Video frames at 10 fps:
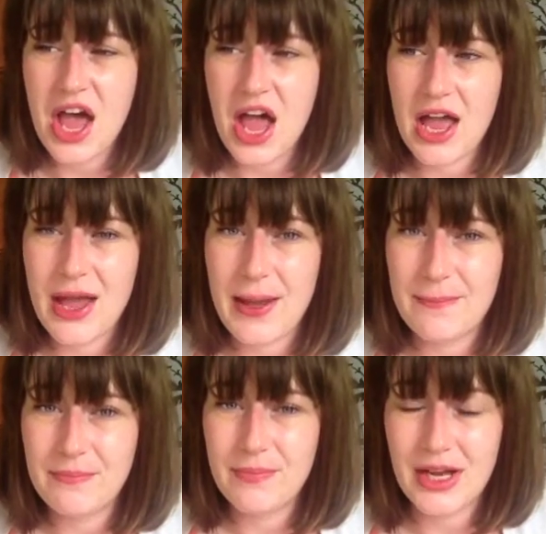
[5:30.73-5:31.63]

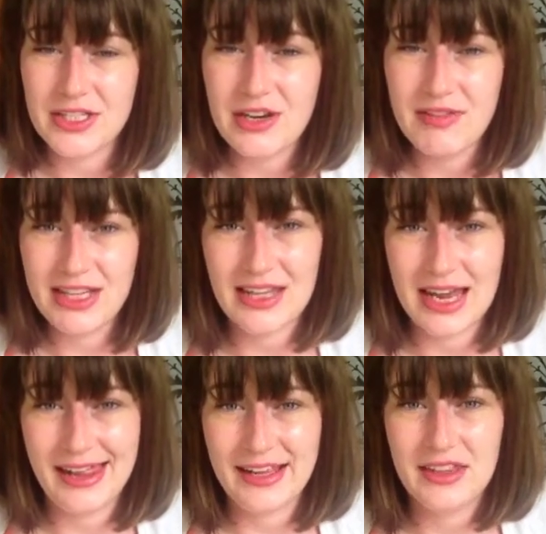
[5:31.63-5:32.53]
I don't really
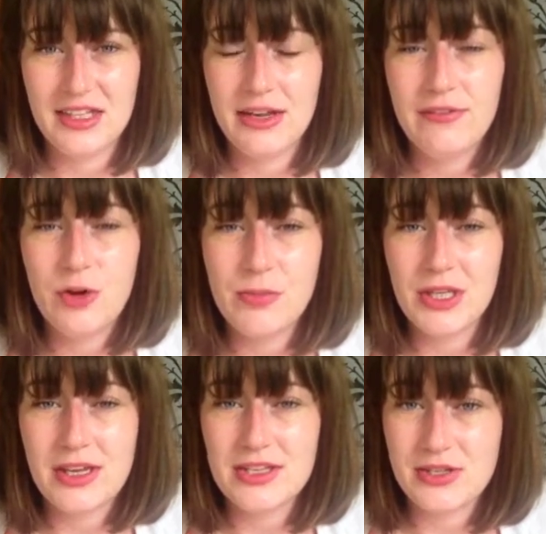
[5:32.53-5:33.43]
like lengthening
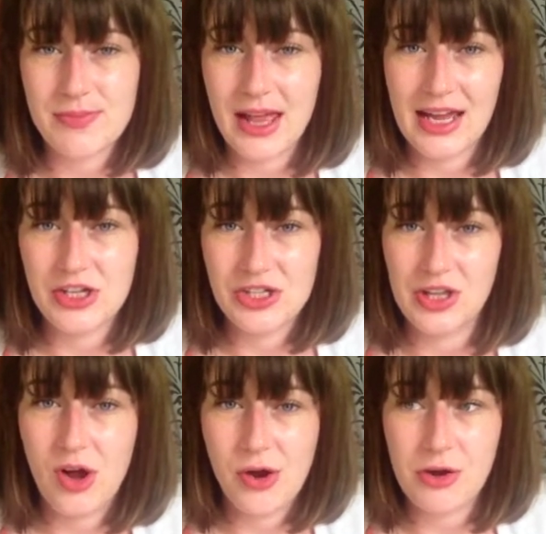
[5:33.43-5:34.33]
formulas because my lashes
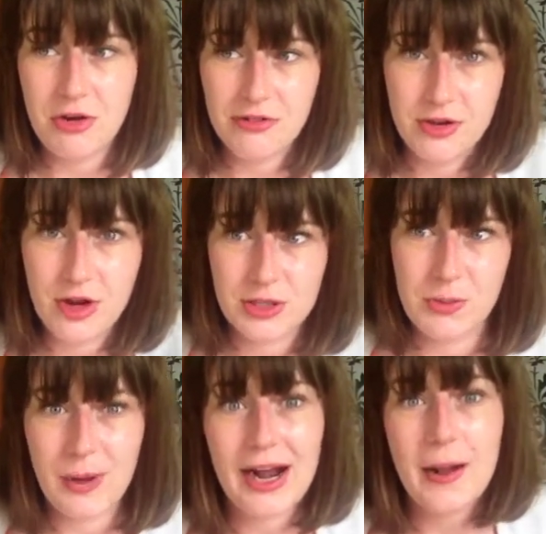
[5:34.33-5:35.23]
are long enough, not to
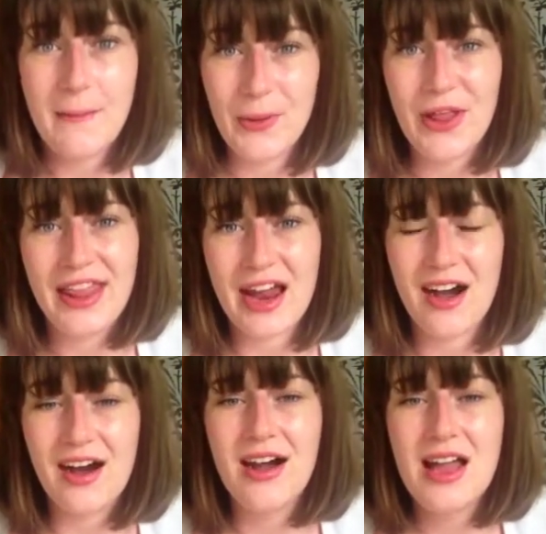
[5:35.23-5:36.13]
brag, but they
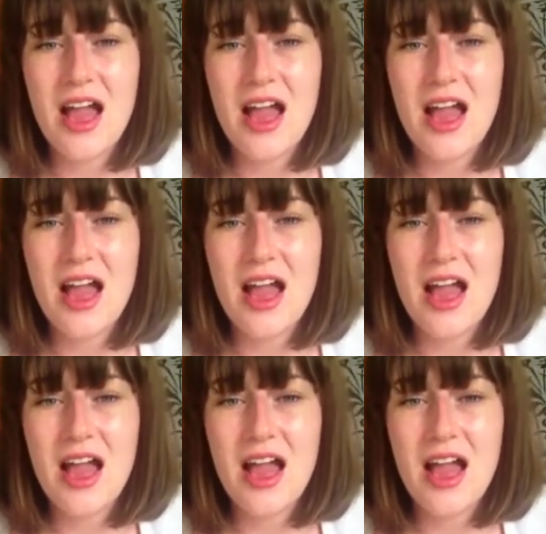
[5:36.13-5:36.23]
are.